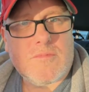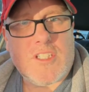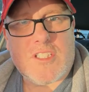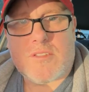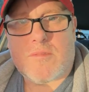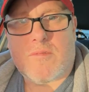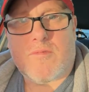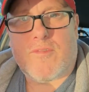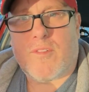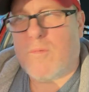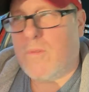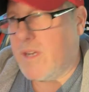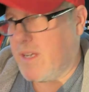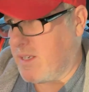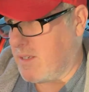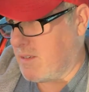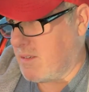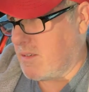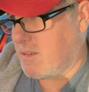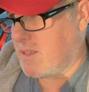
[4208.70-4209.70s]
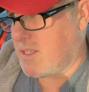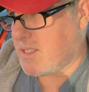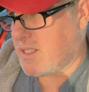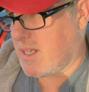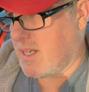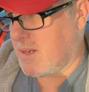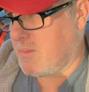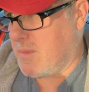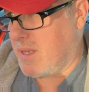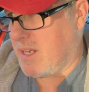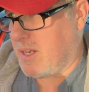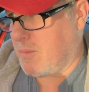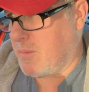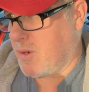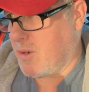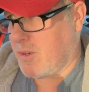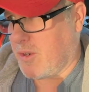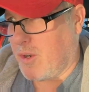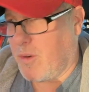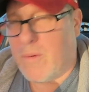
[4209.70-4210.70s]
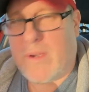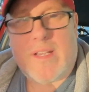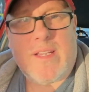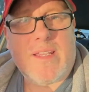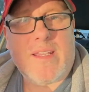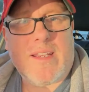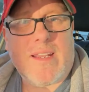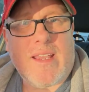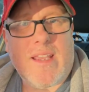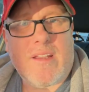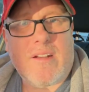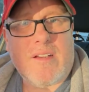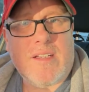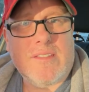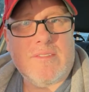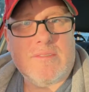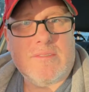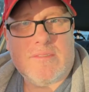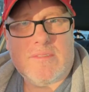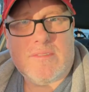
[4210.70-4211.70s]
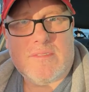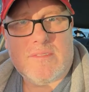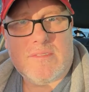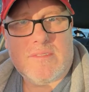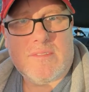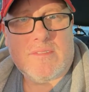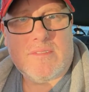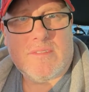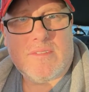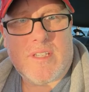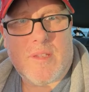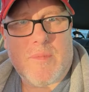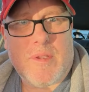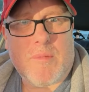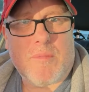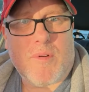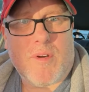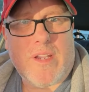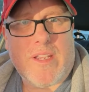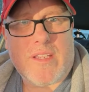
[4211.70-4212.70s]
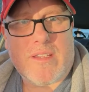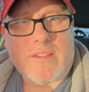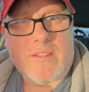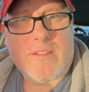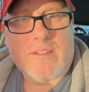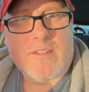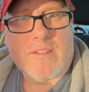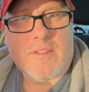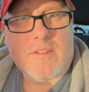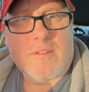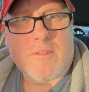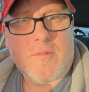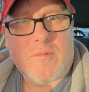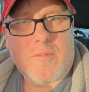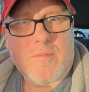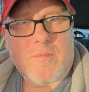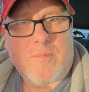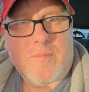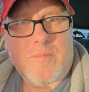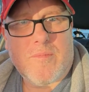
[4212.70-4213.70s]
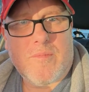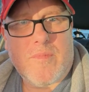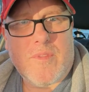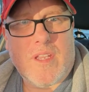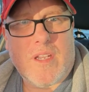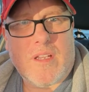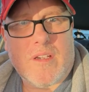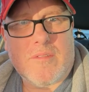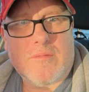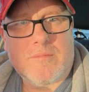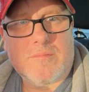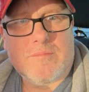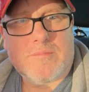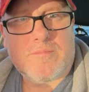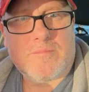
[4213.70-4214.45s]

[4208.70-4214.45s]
Just for what? Because I got a Make America Great Again hat on? Give me a break, you know?